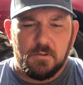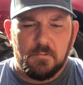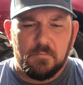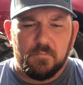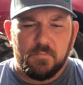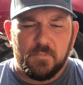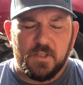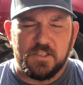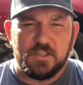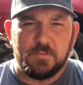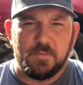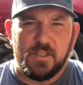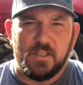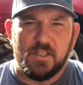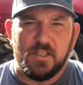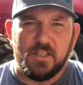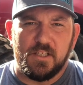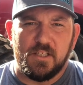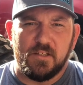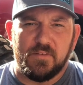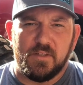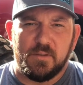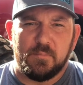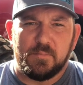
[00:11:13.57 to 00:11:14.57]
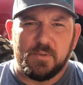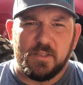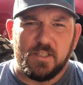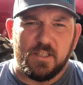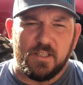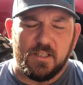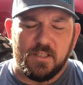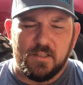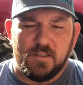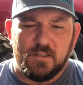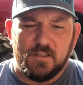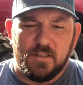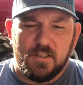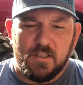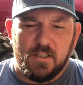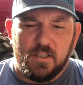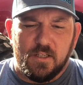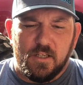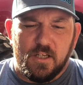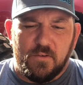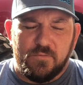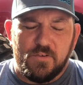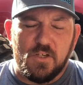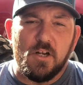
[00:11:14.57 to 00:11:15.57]
that should be the end of it. But
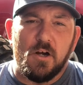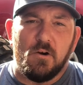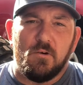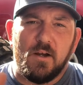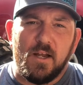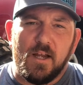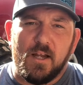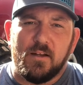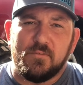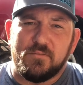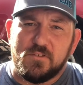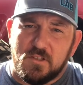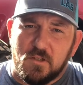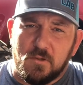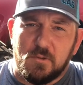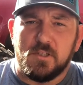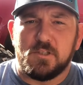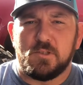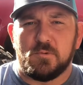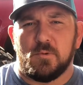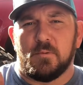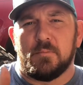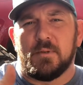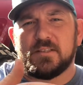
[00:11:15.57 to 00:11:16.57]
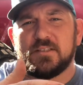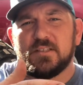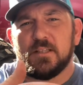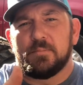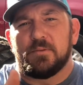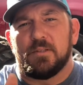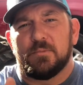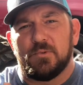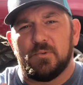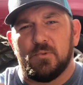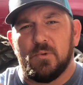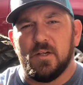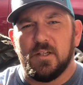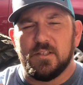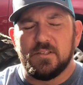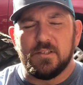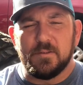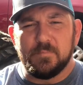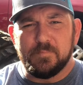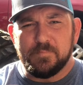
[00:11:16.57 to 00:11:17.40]
if you don't have, so this is what my symptoms went